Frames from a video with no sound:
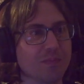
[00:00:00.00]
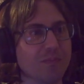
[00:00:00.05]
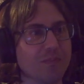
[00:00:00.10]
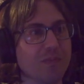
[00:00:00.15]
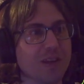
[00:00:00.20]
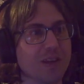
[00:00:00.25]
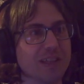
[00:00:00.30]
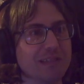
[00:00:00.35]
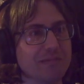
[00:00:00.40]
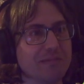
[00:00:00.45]

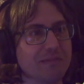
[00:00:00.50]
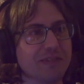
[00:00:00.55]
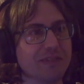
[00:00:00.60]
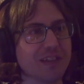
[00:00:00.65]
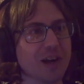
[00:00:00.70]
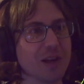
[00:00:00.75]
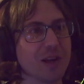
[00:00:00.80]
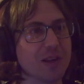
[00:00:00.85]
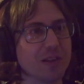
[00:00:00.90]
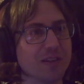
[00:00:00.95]
because we've
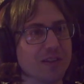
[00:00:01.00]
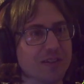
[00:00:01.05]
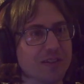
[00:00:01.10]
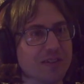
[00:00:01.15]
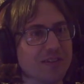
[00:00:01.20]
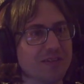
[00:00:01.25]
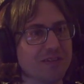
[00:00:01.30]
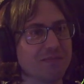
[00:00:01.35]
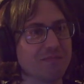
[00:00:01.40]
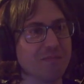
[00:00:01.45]

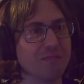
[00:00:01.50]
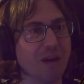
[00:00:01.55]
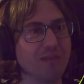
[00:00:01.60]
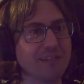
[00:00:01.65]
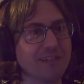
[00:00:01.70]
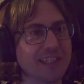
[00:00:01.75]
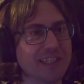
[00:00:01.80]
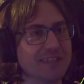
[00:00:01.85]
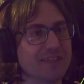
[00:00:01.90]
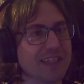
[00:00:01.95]
done
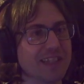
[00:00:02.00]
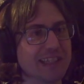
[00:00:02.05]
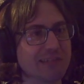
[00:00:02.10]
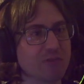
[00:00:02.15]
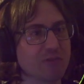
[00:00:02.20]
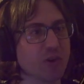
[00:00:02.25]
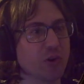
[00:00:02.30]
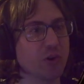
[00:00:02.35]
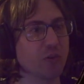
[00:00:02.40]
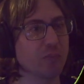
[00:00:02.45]
most of this
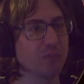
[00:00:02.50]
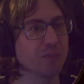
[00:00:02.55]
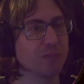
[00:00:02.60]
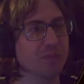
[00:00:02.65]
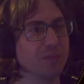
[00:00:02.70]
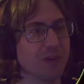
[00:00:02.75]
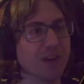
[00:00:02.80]
room